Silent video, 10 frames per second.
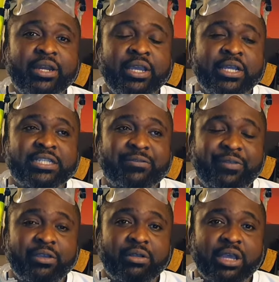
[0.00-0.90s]
to
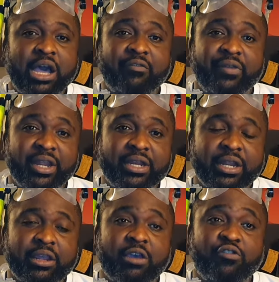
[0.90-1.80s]
feel confident and
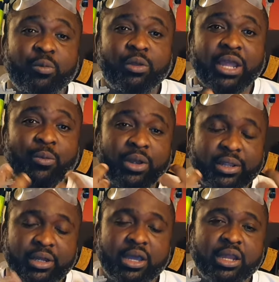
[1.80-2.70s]
comfortable. I wanted the
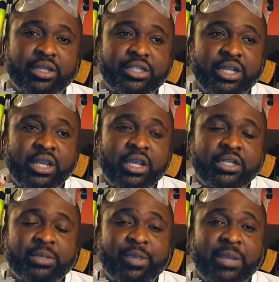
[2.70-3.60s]
knowledge
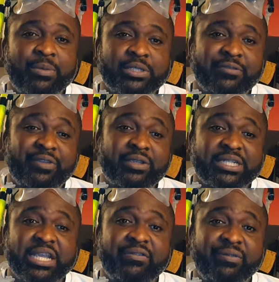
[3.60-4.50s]
to be able to feel
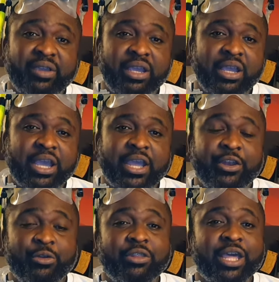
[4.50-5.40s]
safe and
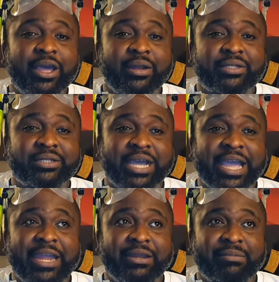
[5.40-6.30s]
know that
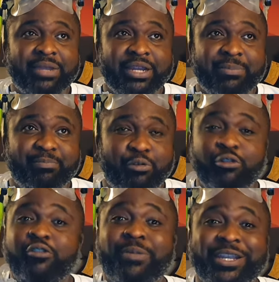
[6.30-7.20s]
it
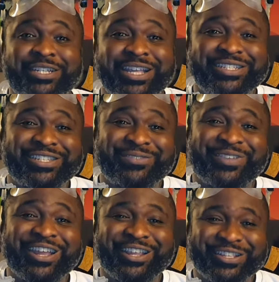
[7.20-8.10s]
improved my chances of
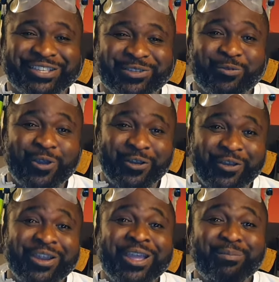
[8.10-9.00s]
getting into the water,
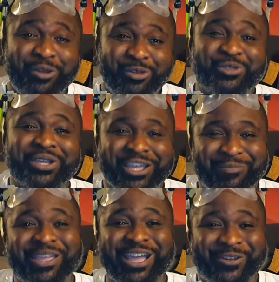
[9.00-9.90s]
but also
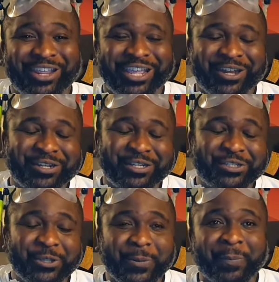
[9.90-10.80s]
coming out again. And
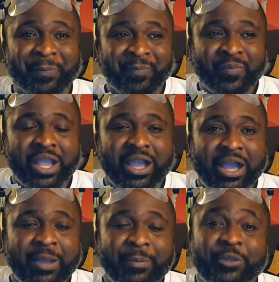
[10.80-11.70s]
so
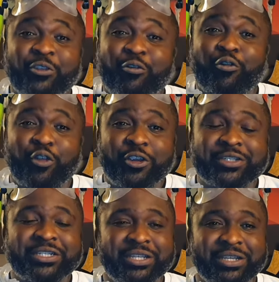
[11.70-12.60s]
on the
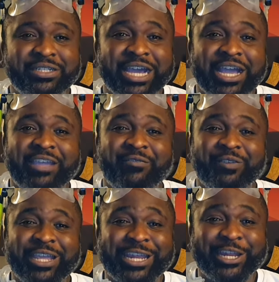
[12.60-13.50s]
first dive
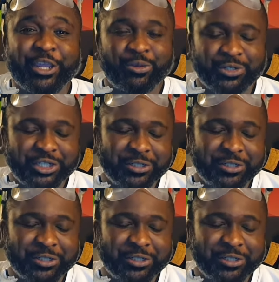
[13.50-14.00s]
in the ocean,